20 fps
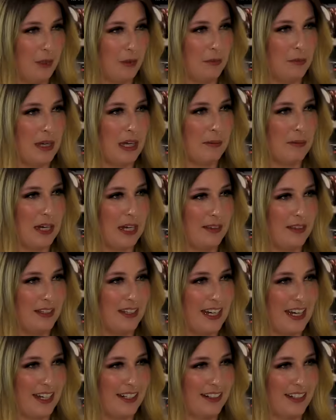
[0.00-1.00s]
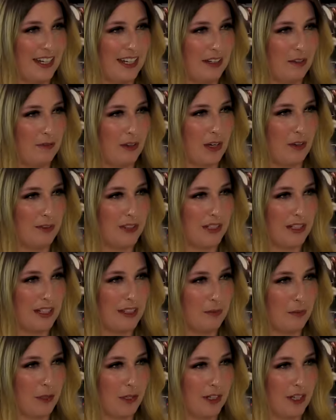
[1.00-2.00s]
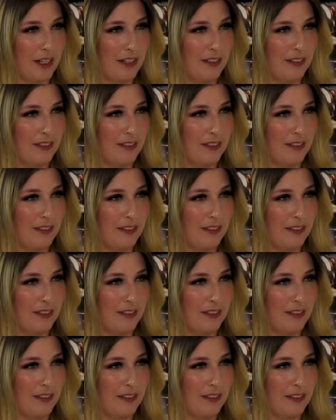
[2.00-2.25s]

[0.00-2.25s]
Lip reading: Both the mom and the dad get involved in his murder.